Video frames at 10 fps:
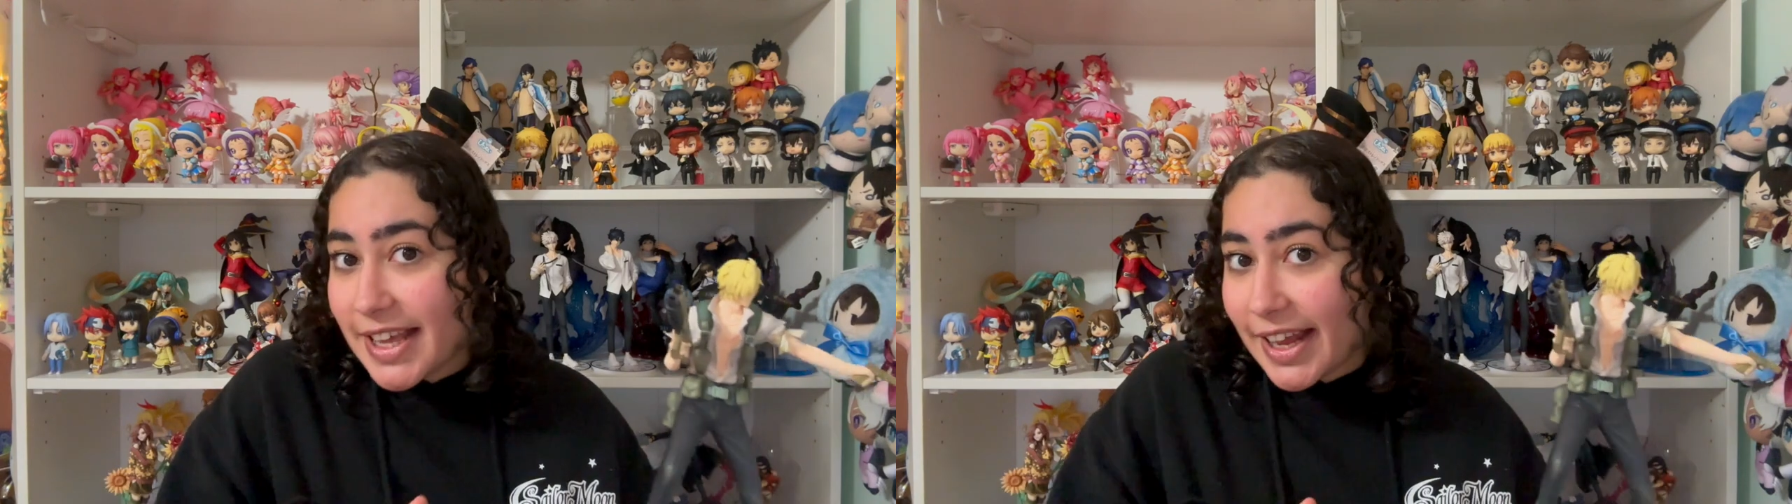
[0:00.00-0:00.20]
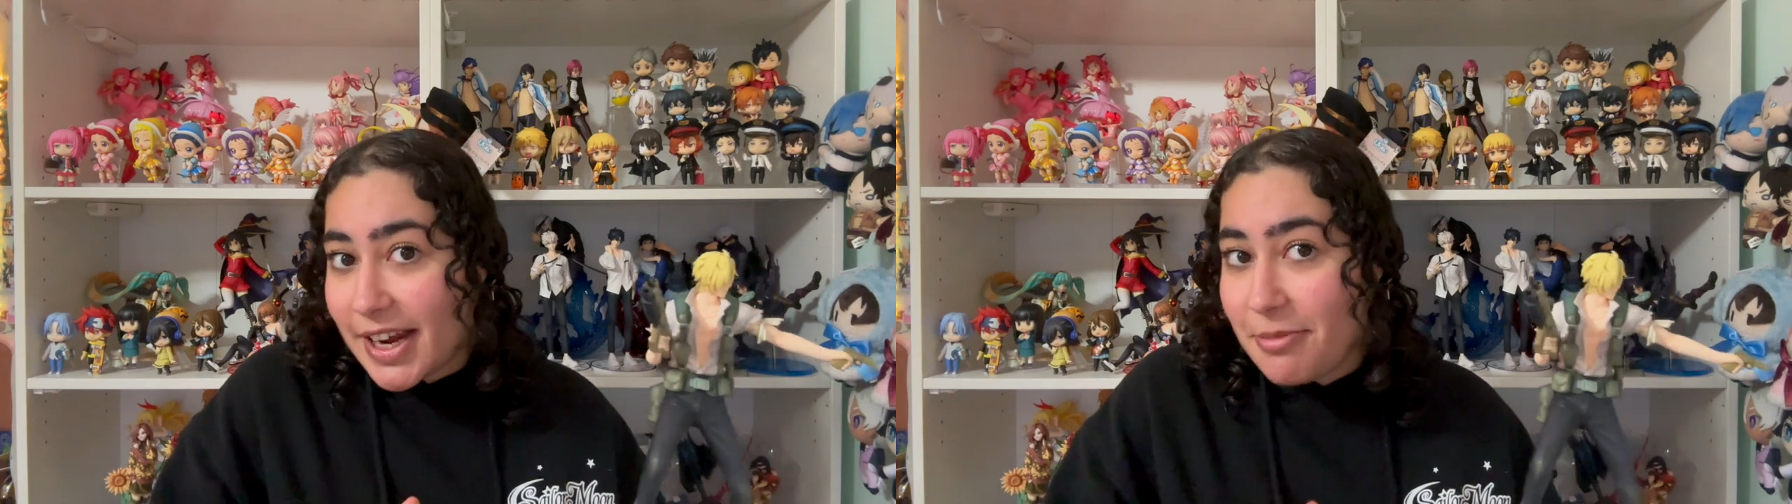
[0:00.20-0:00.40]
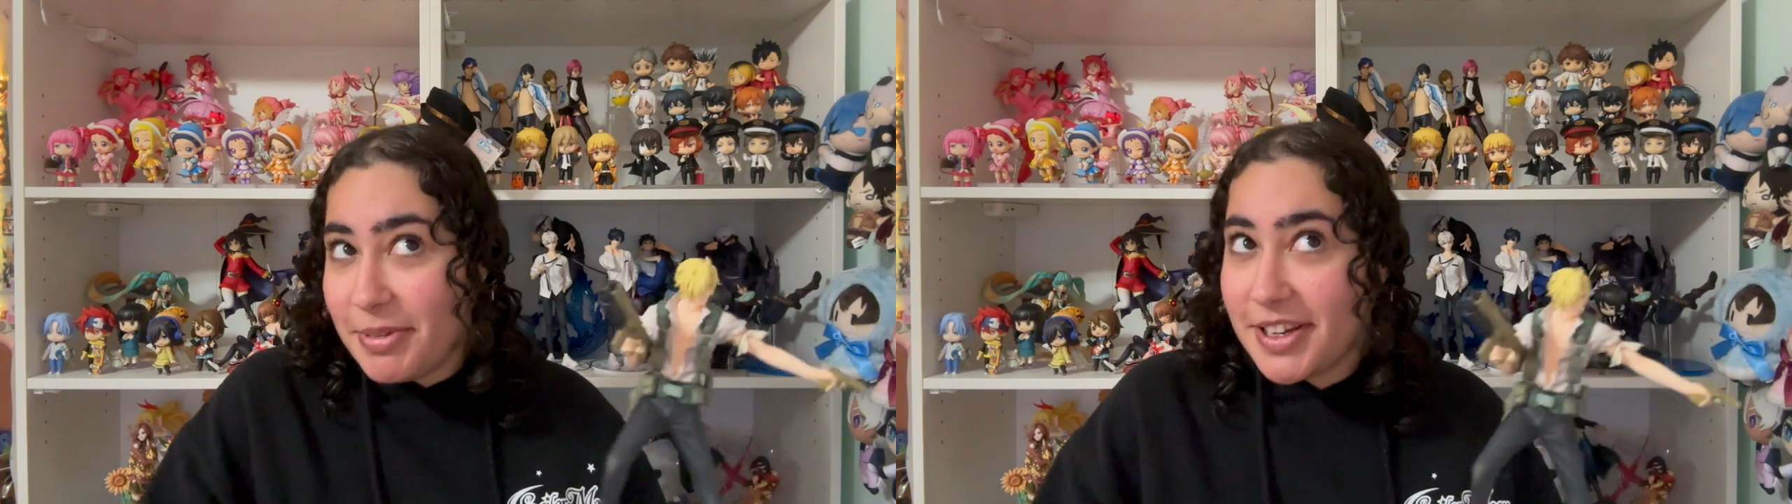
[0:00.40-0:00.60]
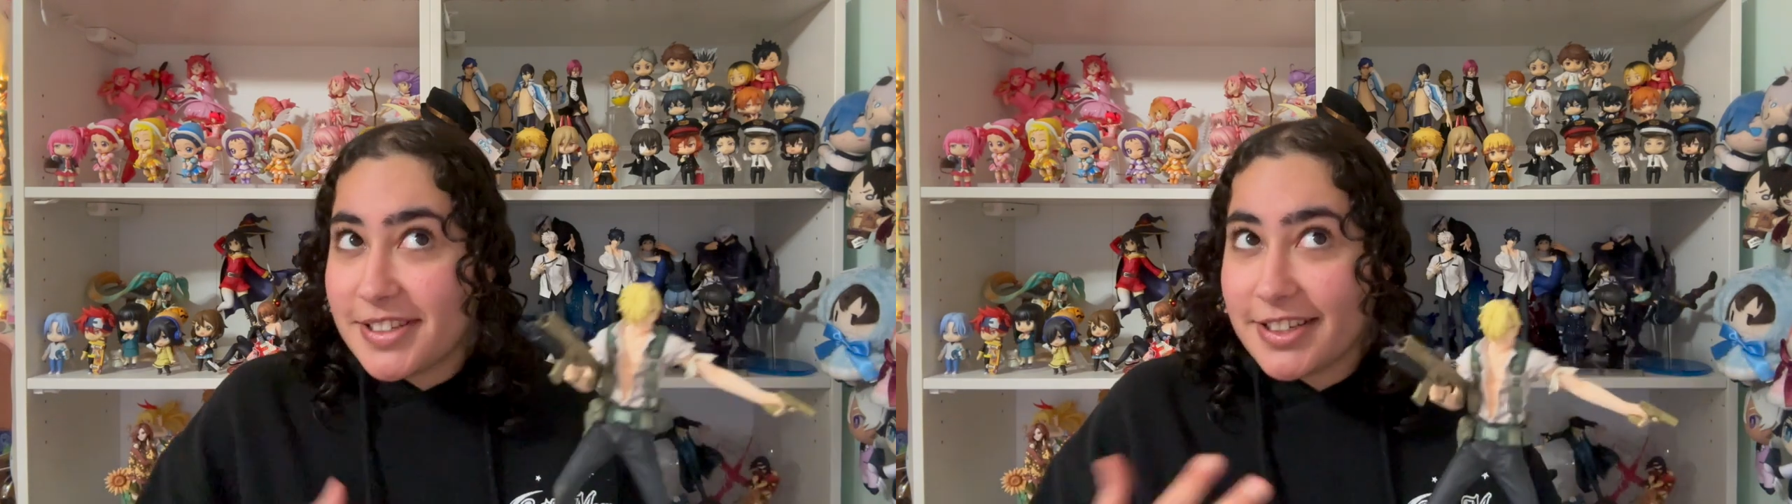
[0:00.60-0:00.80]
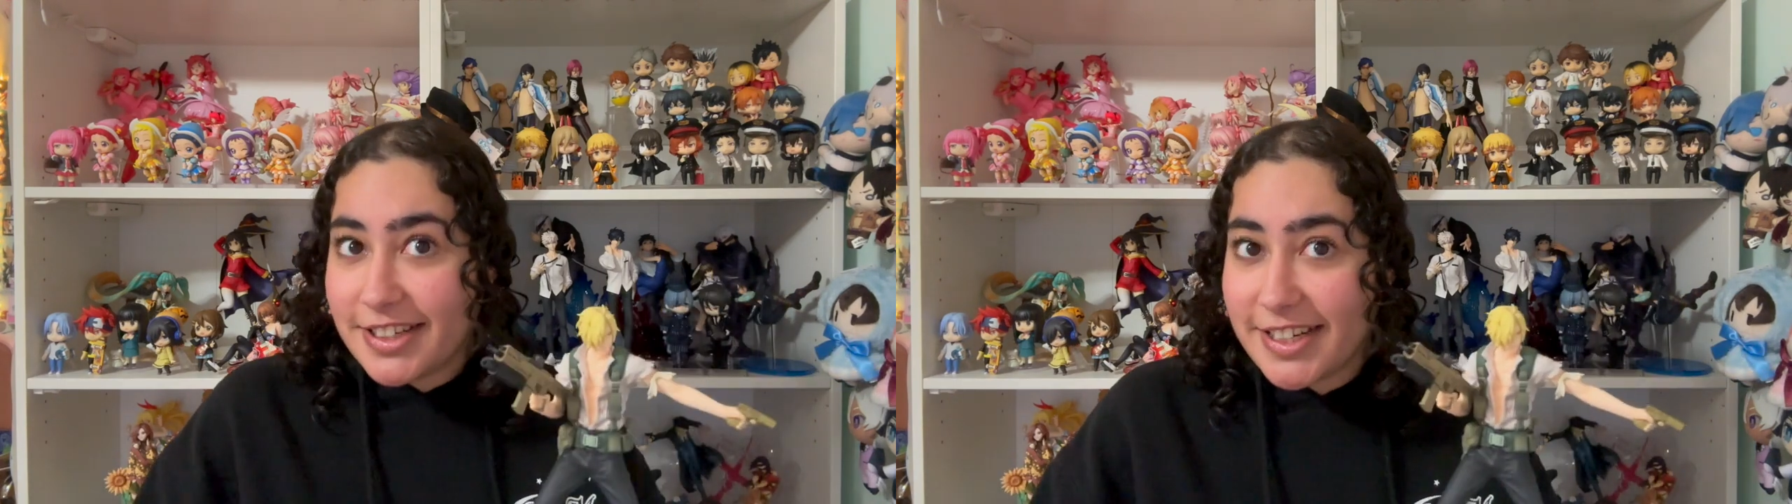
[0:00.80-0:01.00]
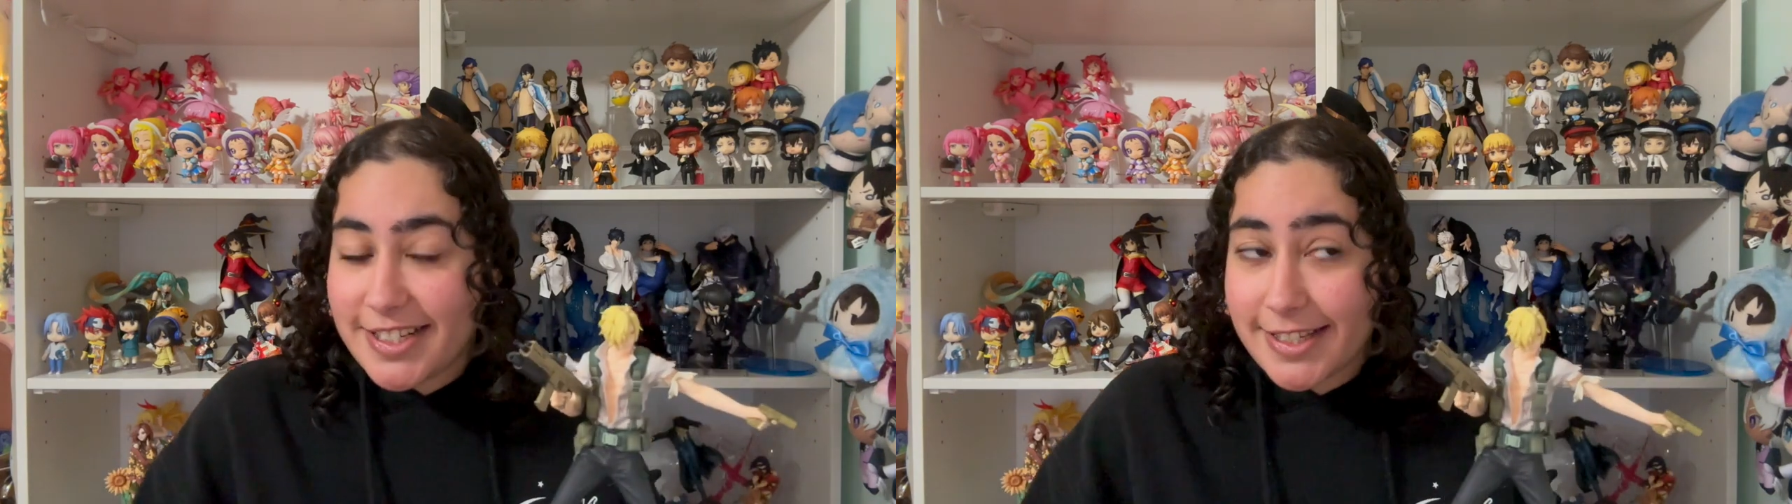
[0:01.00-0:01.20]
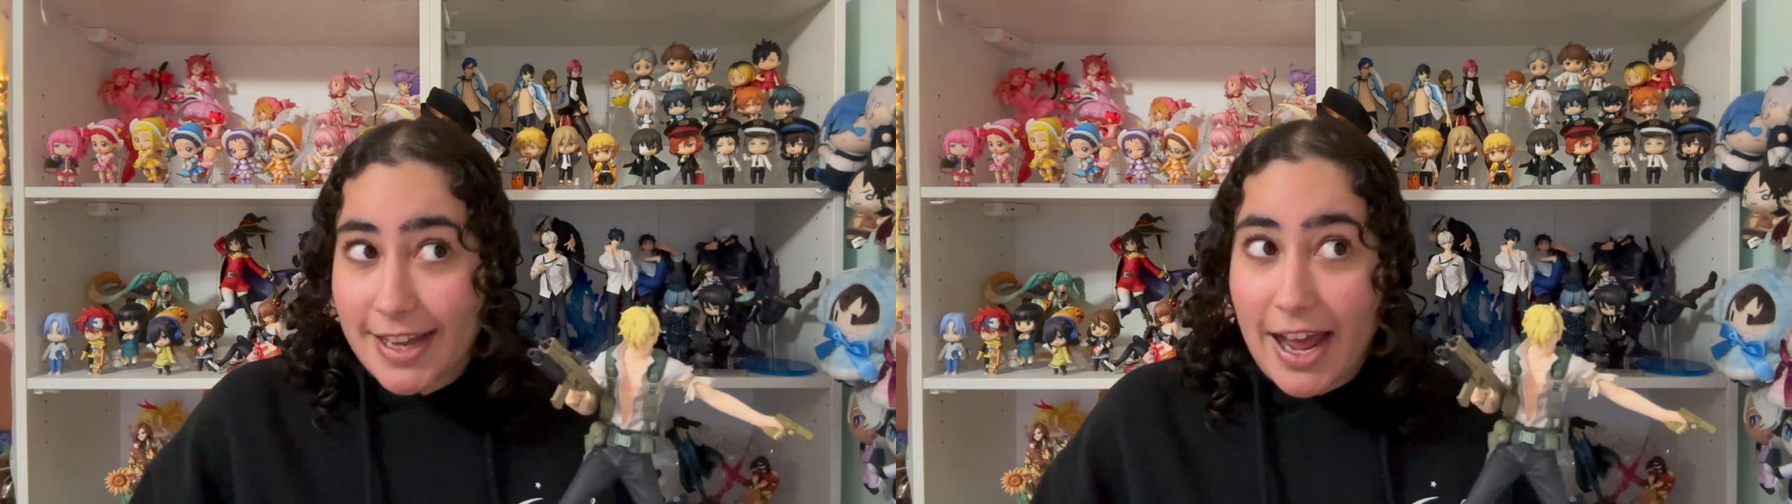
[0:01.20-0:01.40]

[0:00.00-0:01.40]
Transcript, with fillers: get it because it, it is